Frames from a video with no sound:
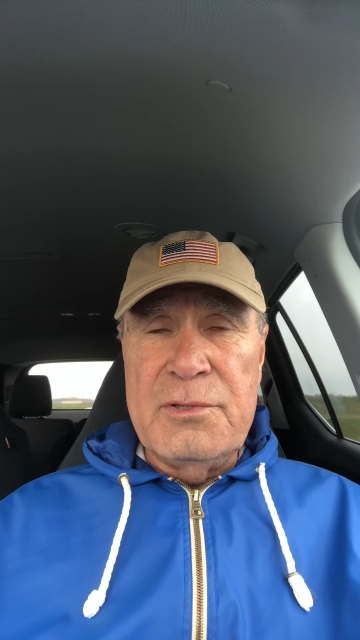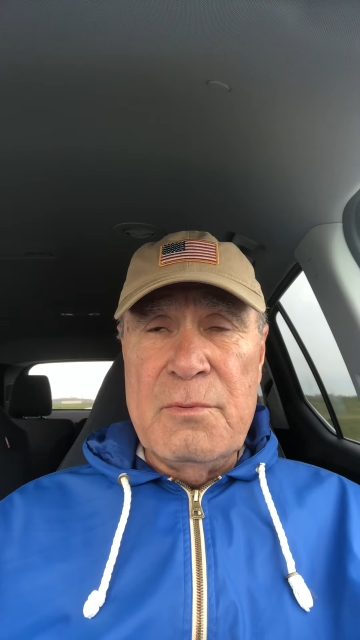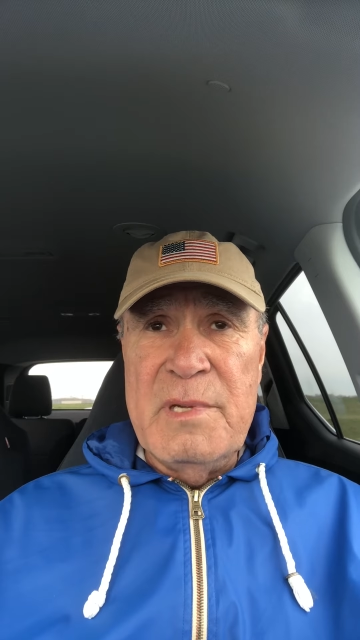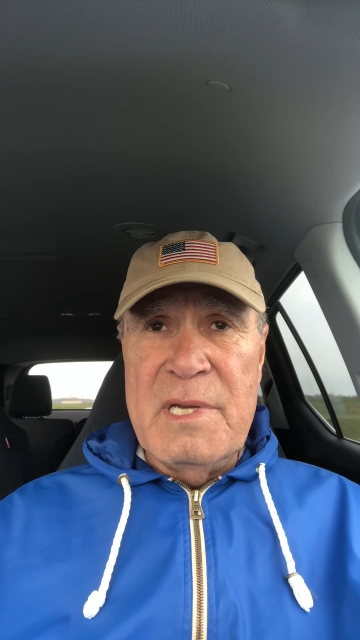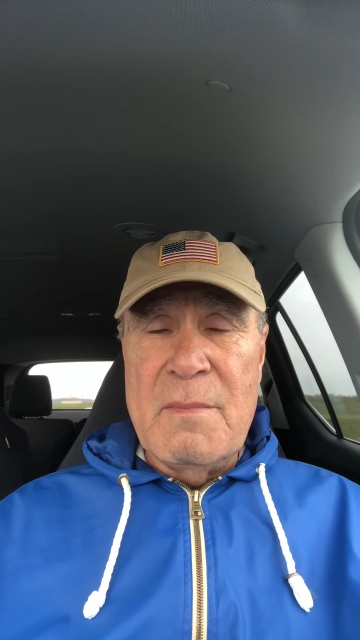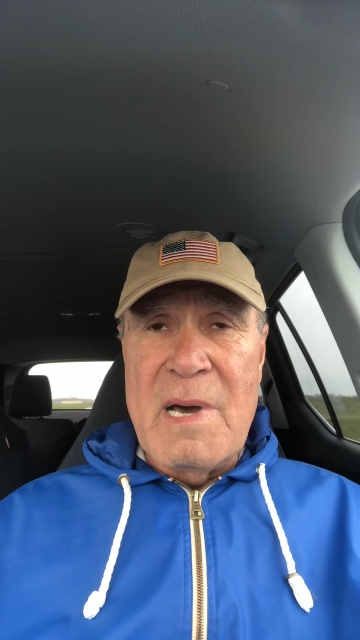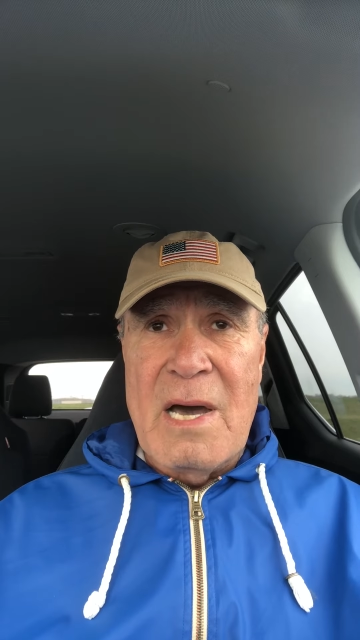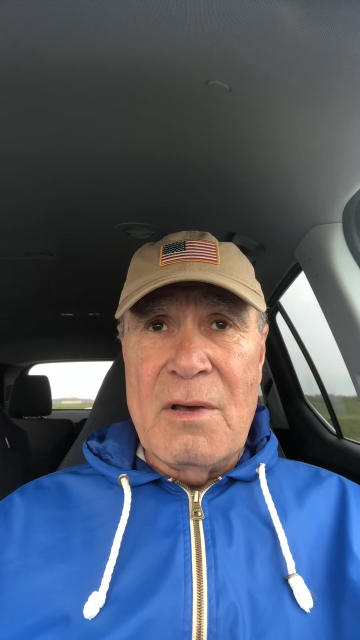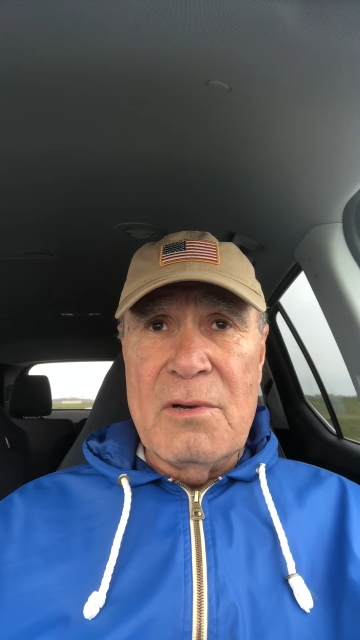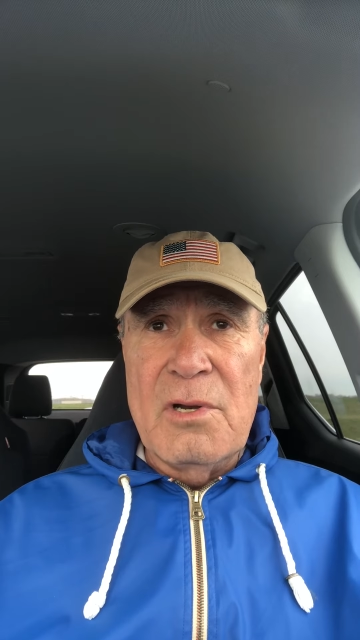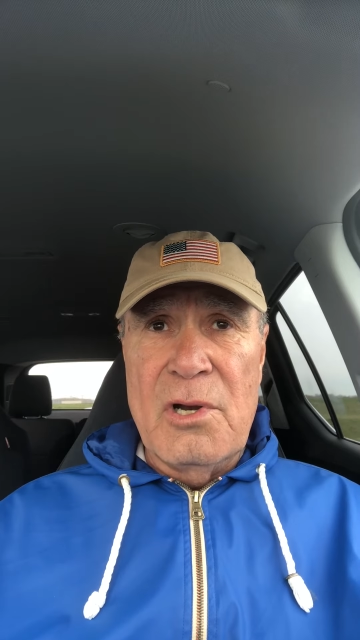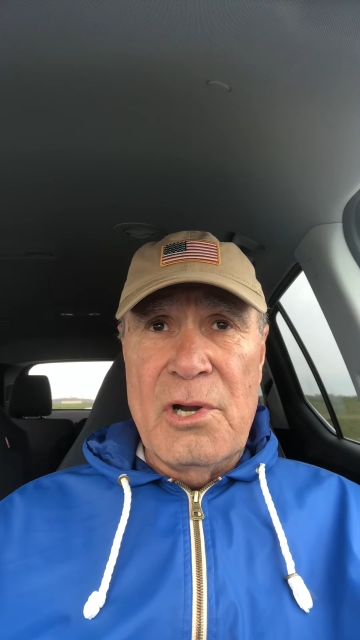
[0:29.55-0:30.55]
to be about
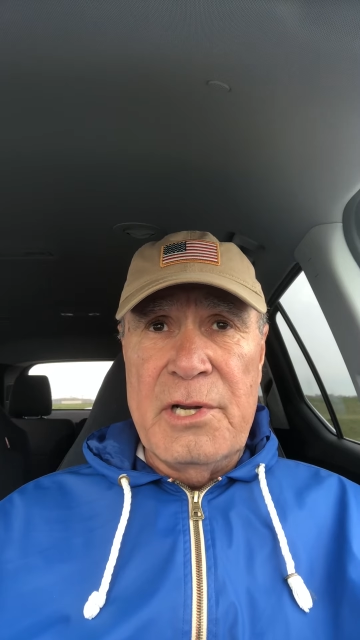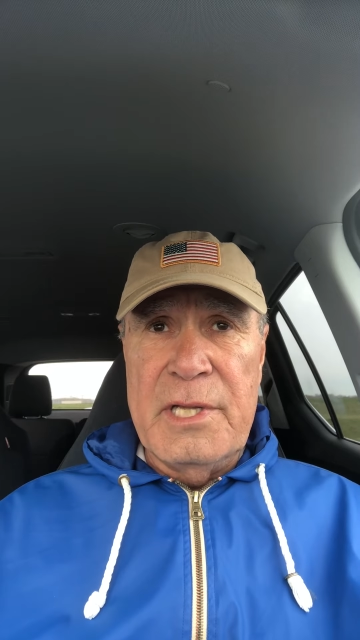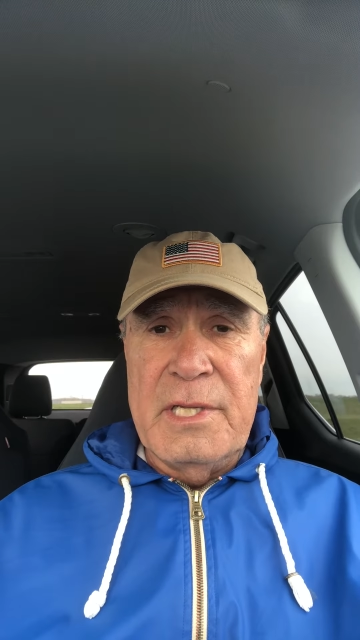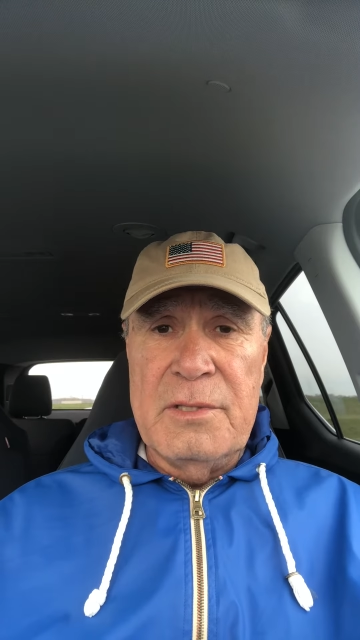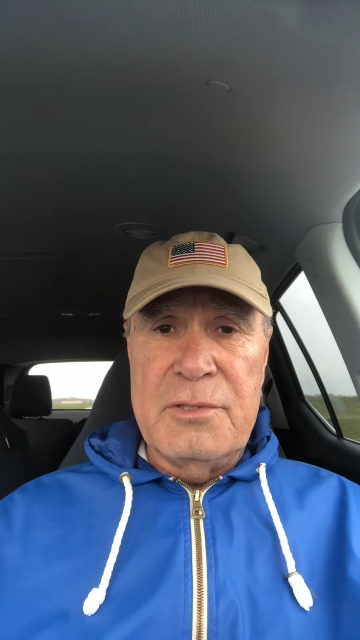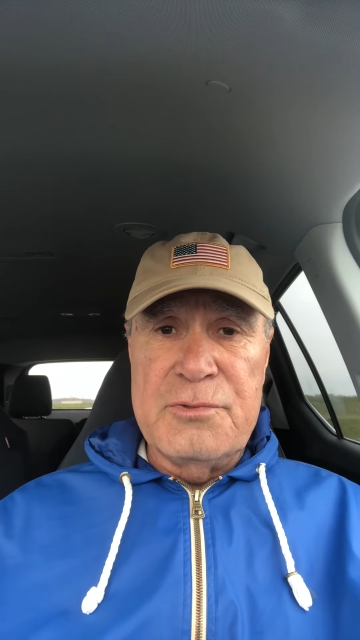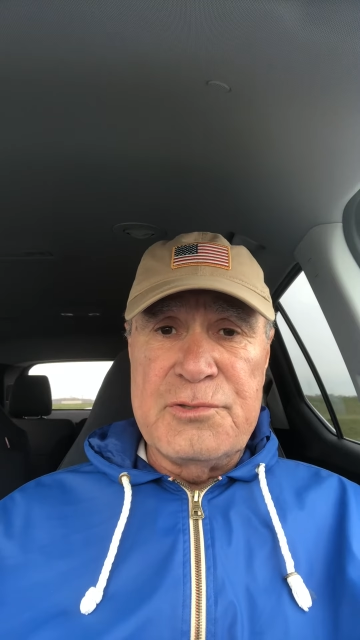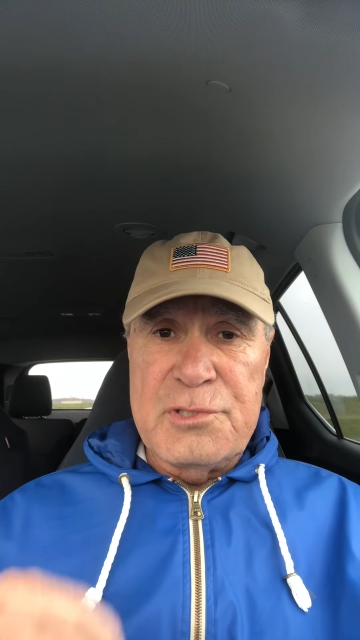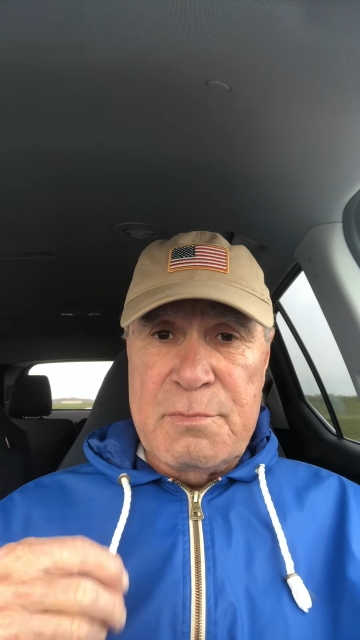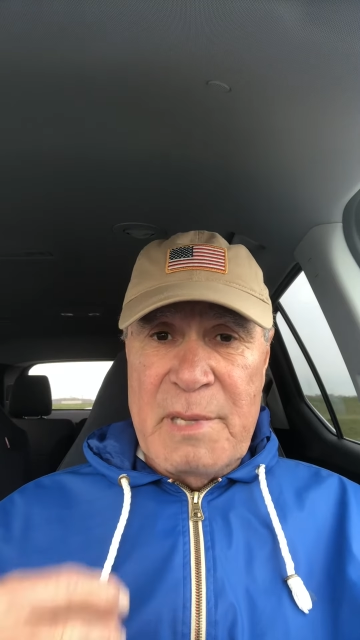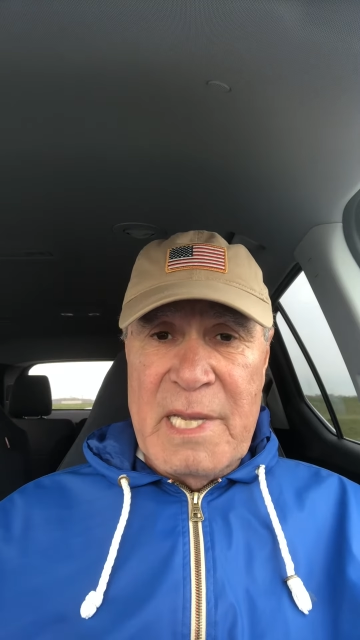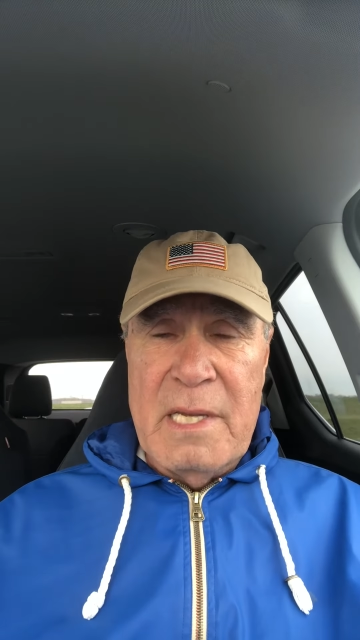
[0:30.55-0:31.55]
learning to
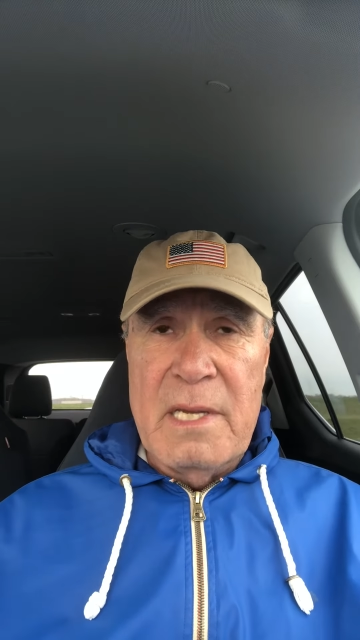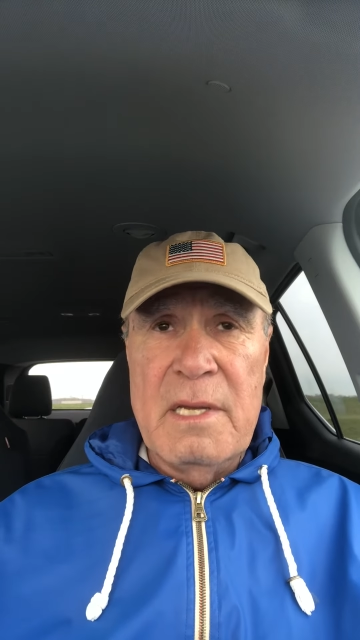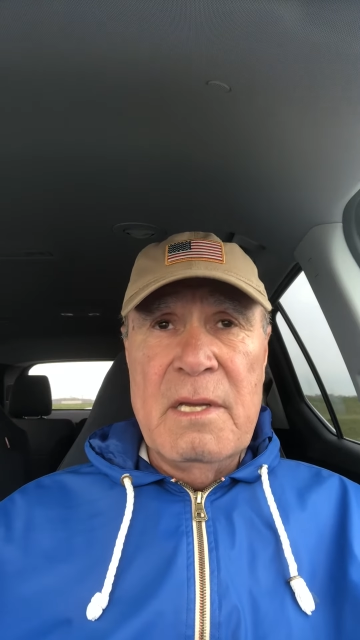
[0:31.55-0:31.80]
speak